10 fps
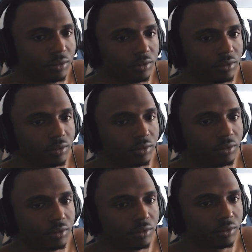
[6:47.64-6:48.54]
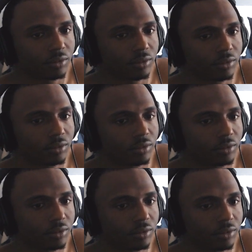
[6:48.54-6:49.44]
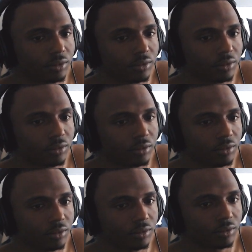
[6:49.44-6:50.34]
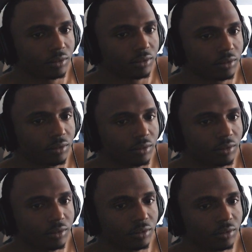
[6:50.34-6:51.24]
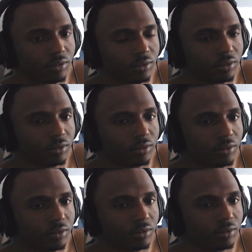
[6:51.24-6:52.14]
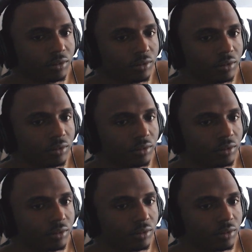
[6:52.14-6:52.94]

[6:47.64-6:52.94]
(not speaking)